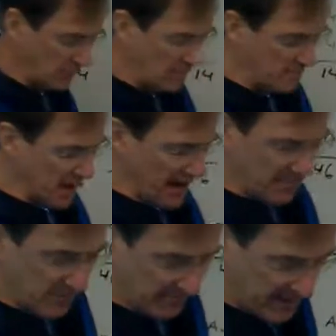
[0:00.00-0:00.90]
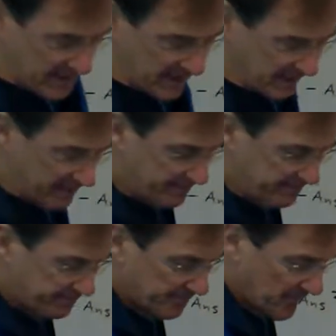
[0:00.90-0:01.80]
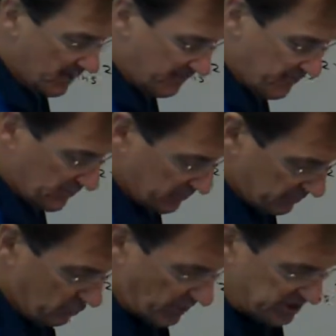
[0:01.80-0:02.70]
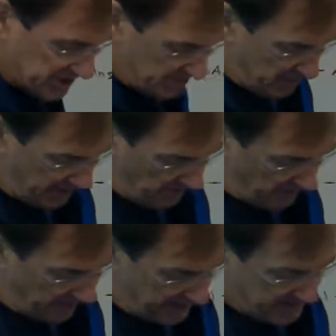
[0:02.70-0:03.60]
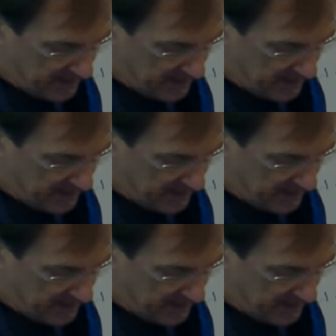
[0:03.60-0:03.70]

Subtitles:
are at the bottom of the of your worksheet, by the way.